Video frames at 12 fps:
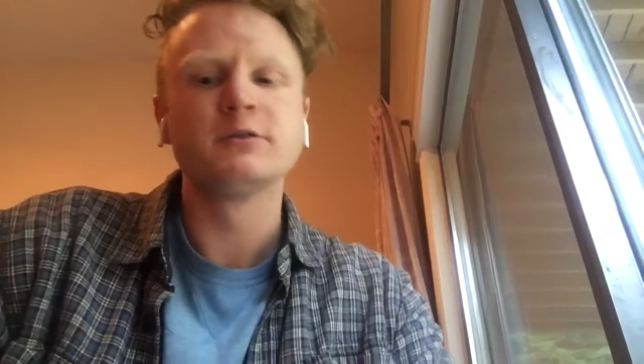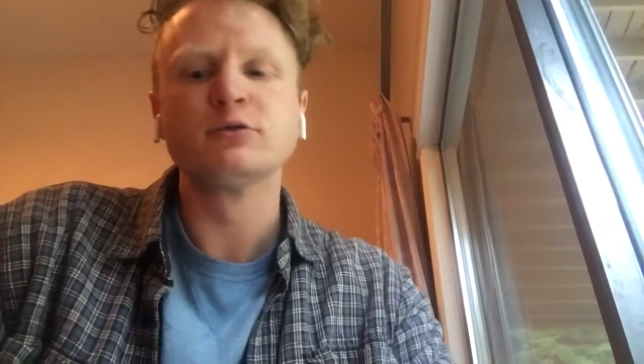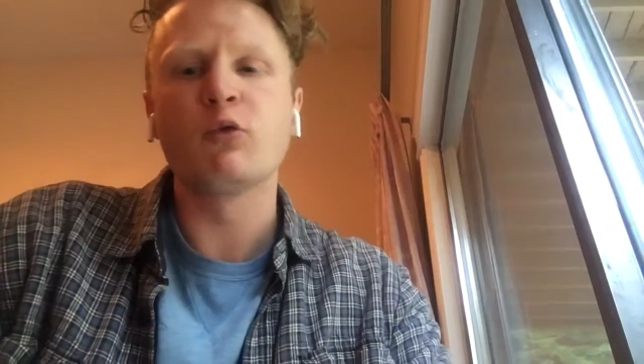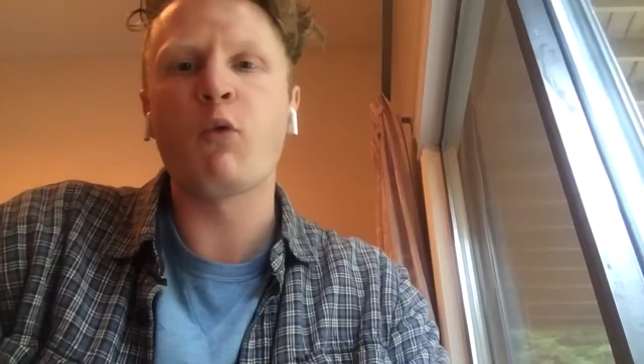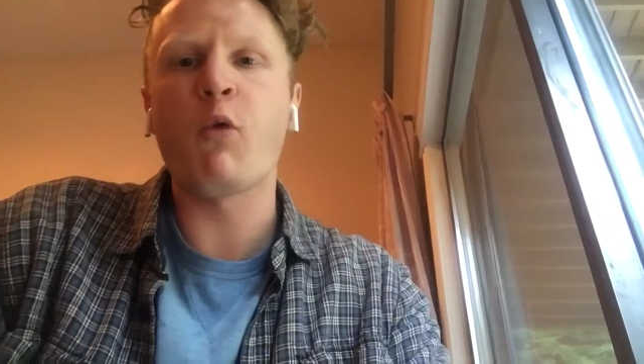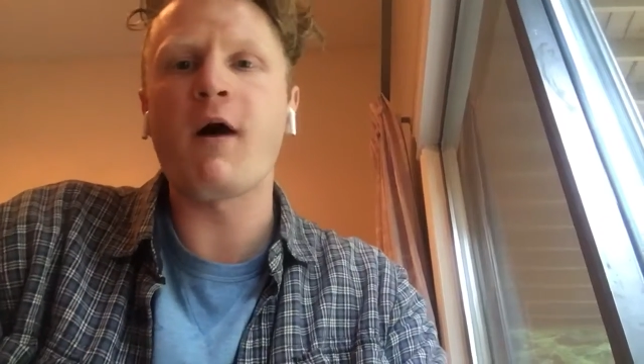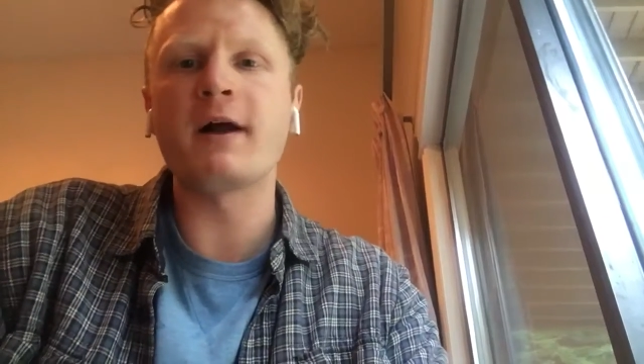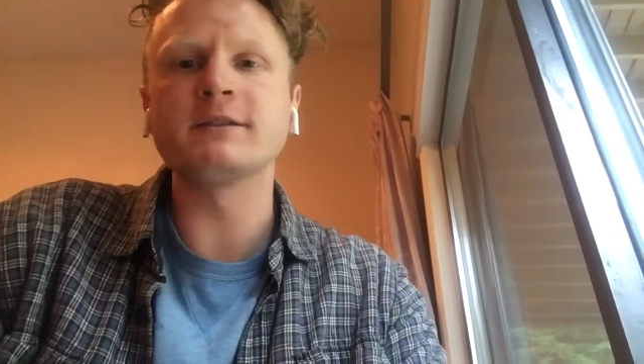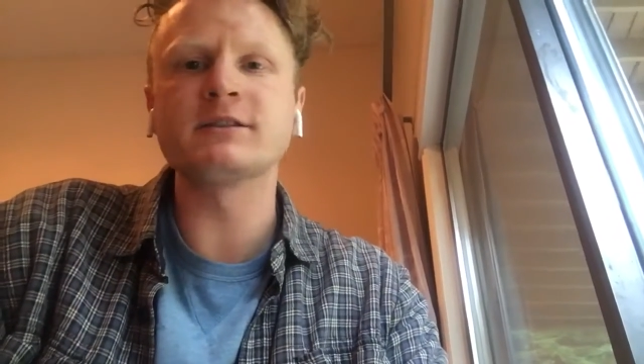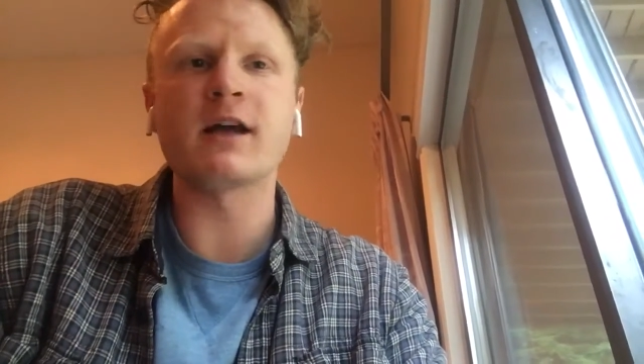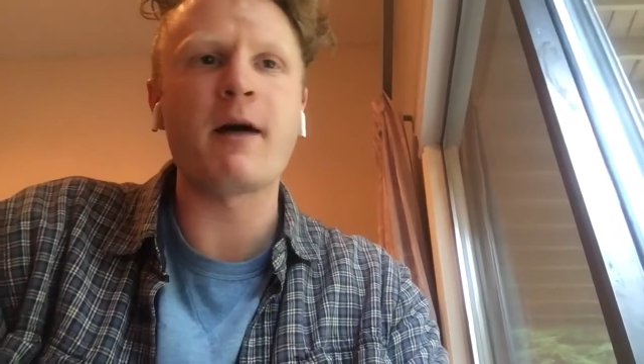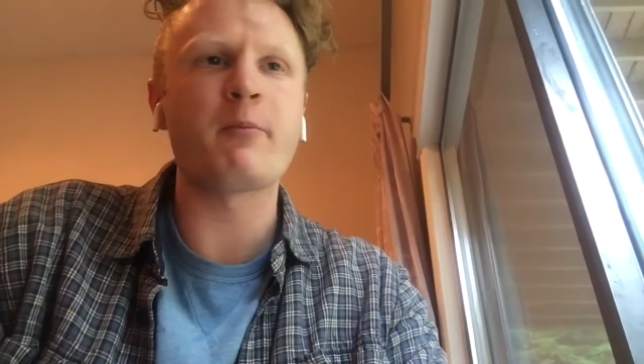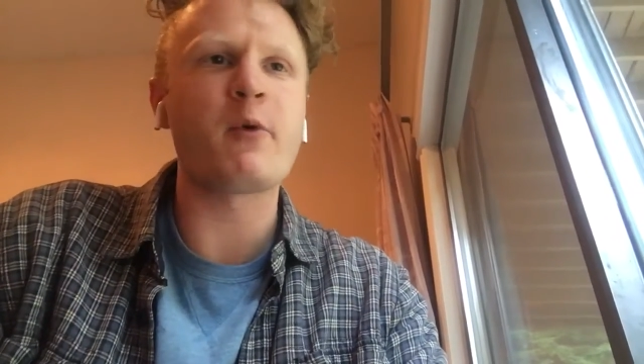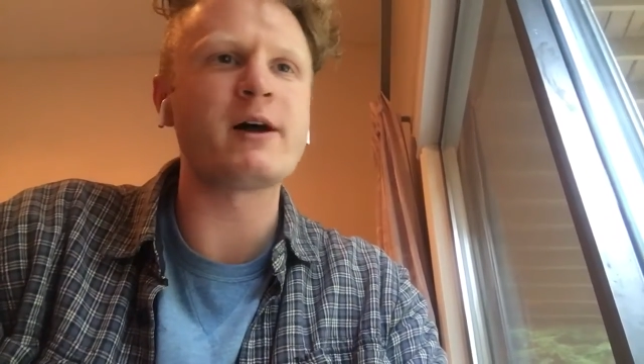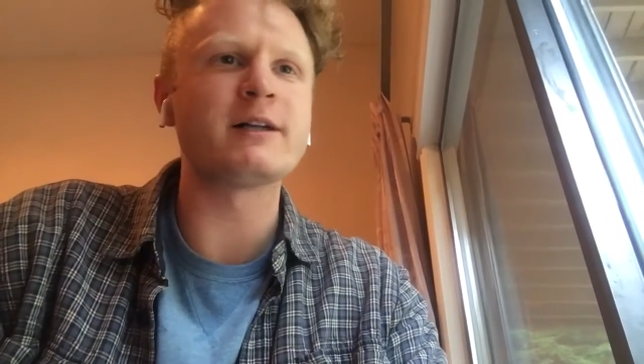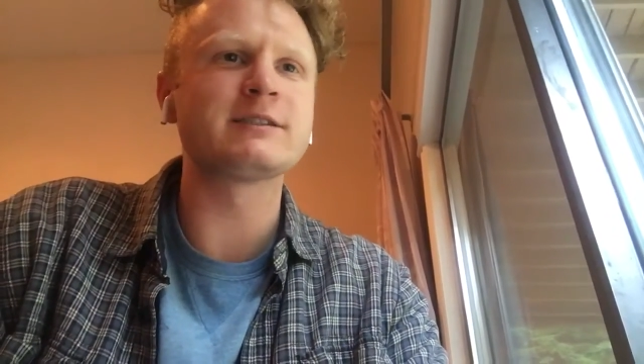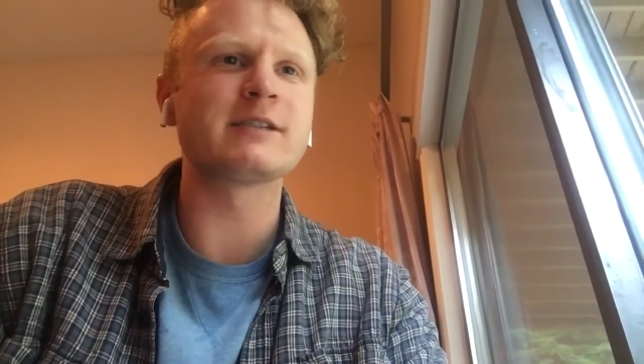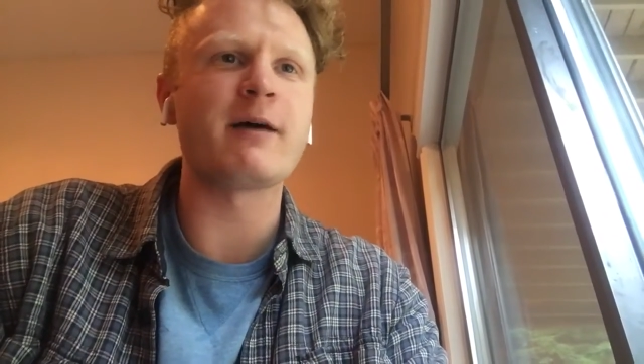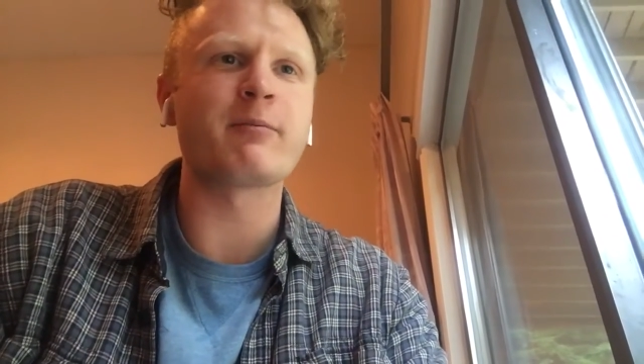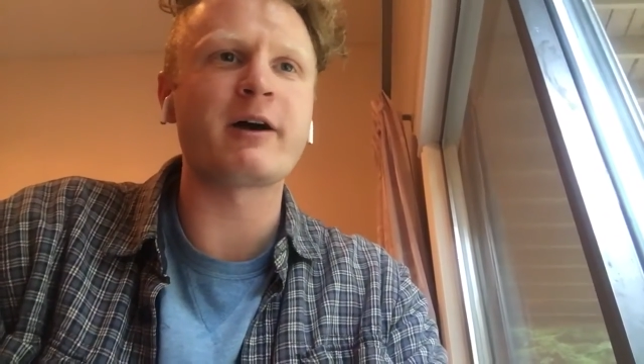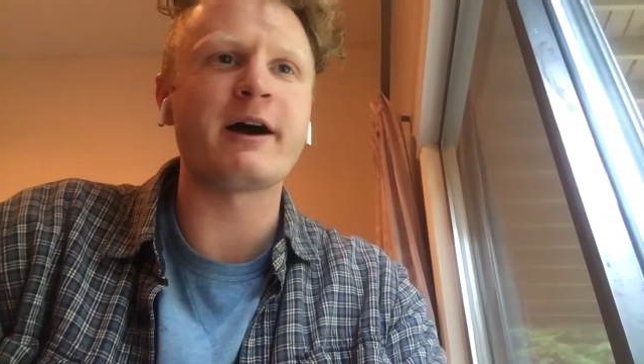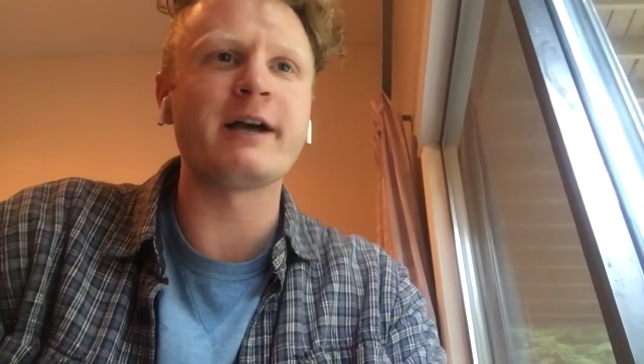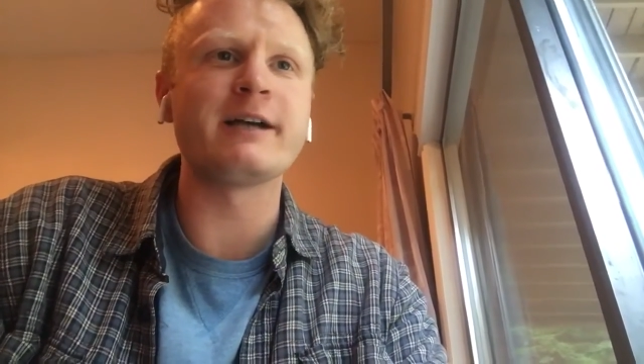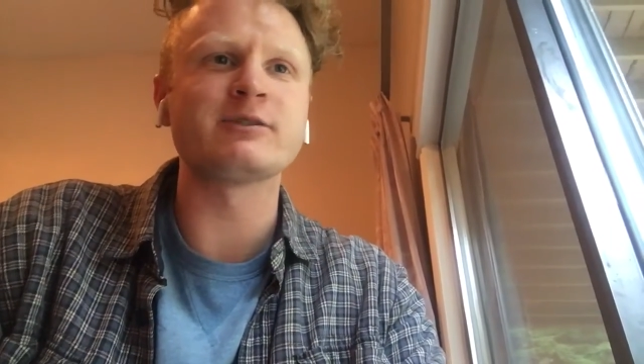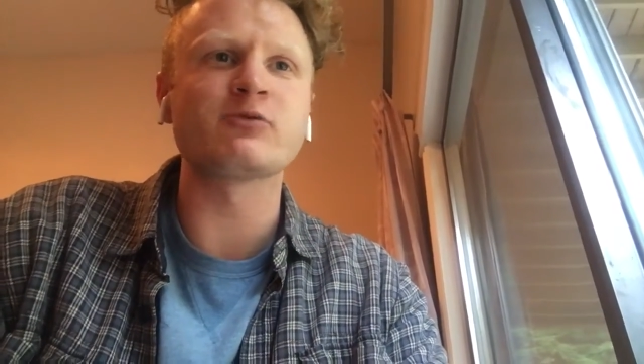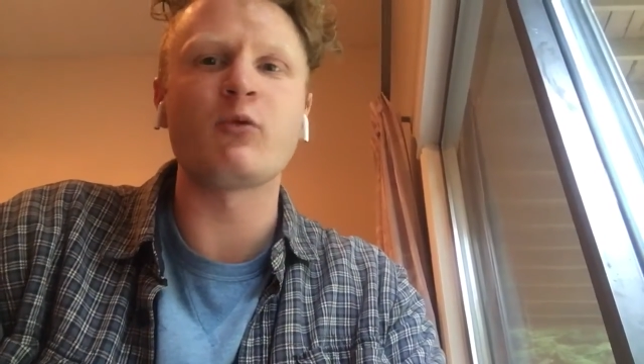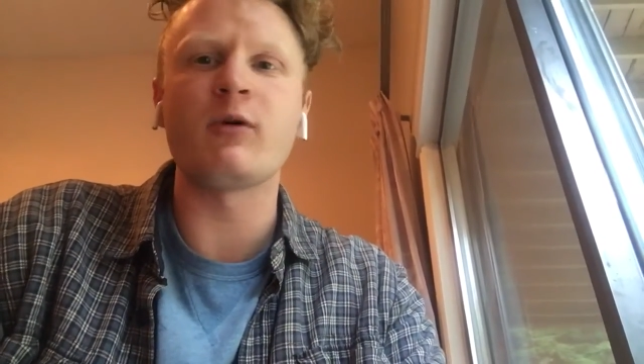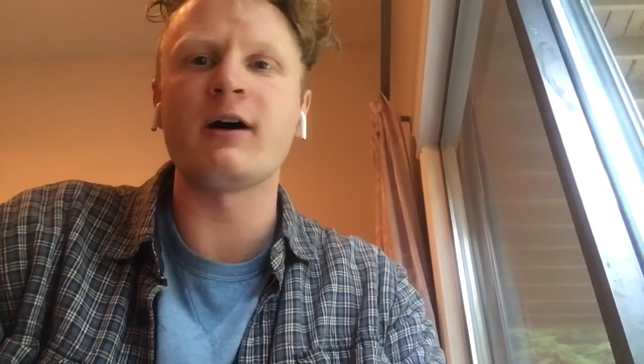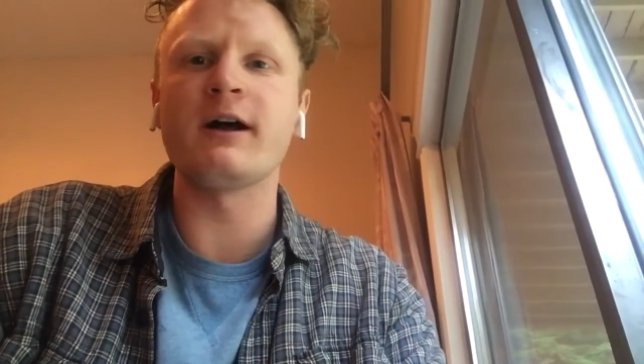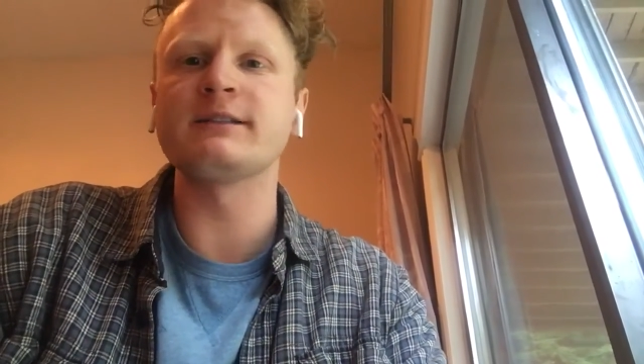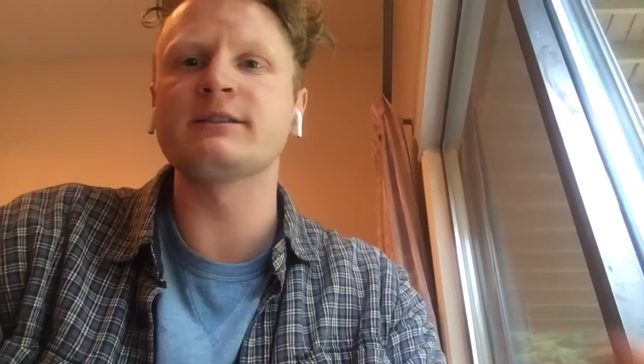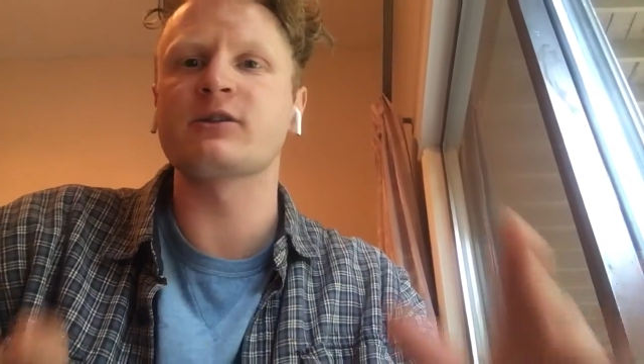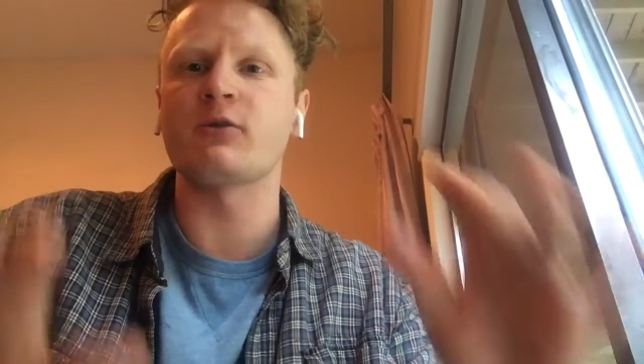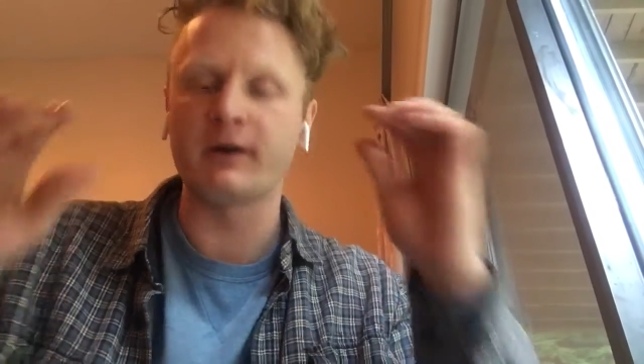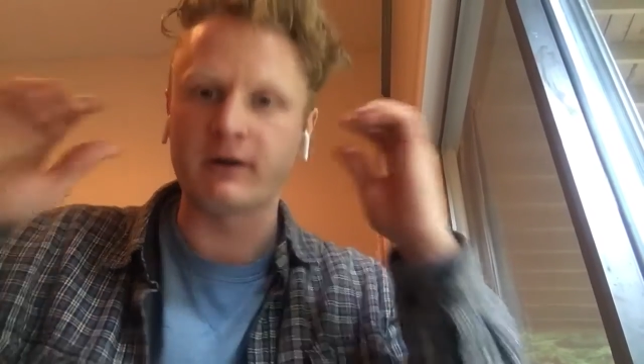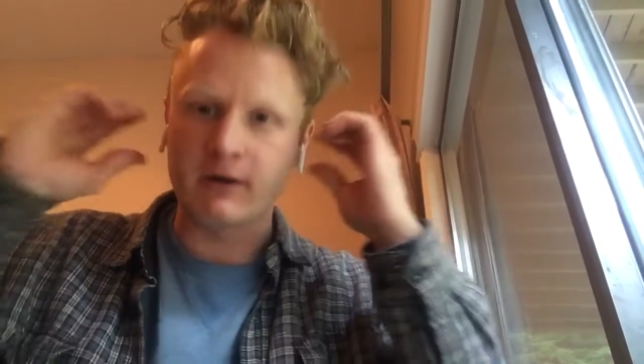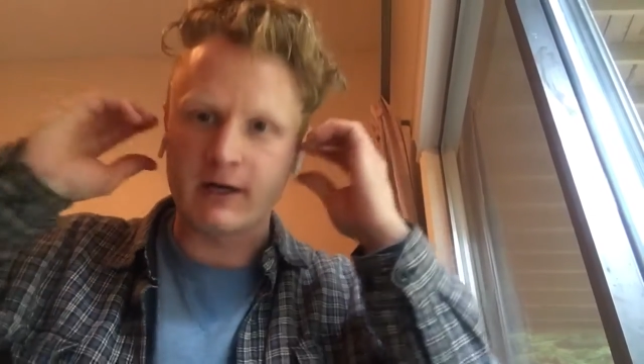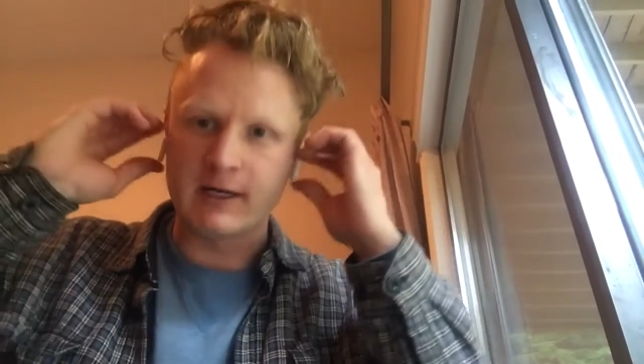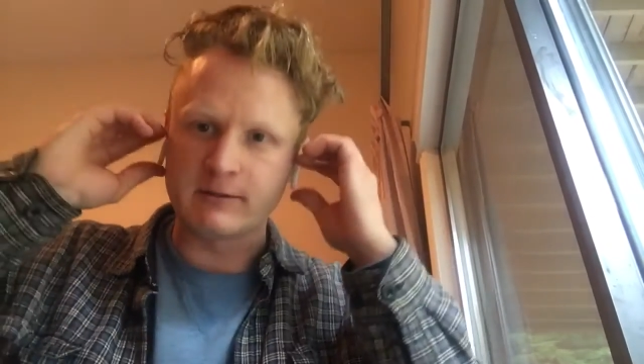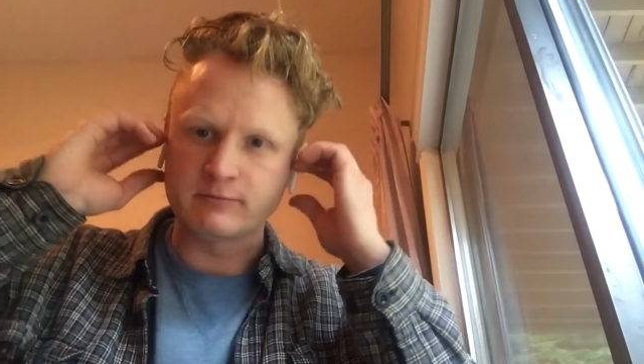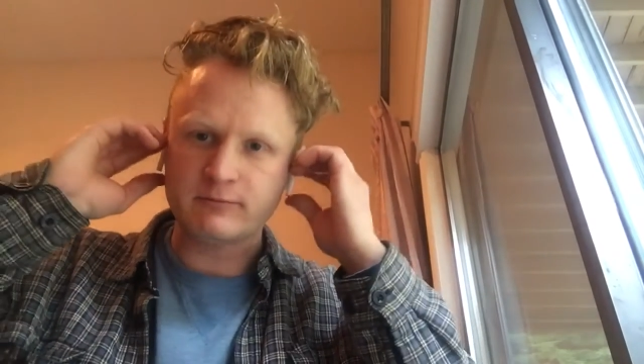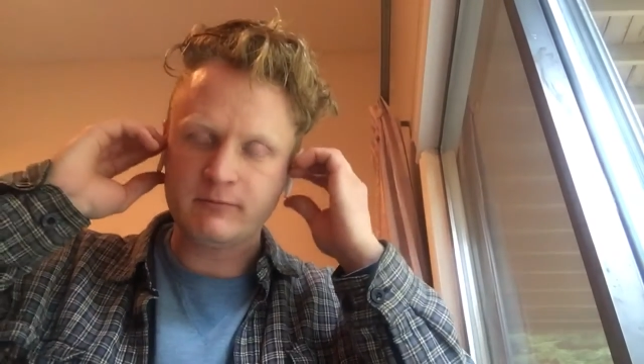What's up, guys? What's going on?